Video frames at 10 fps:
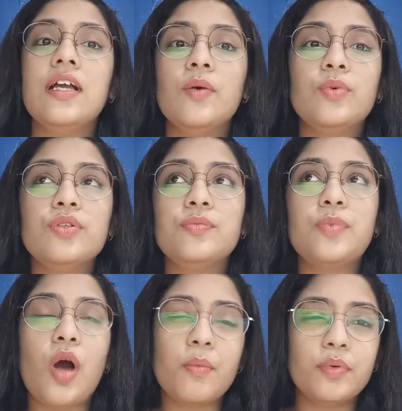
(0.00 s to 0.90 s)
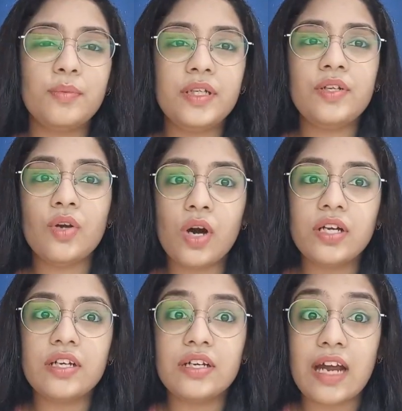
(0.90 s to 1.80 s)
would probably
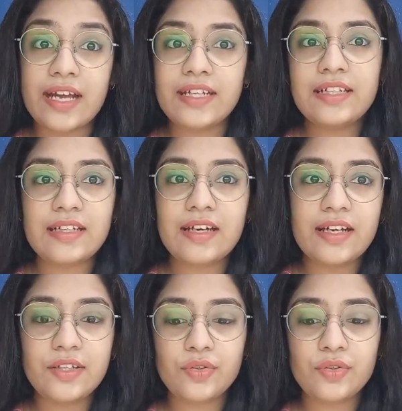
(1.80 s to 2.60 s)
not write, right?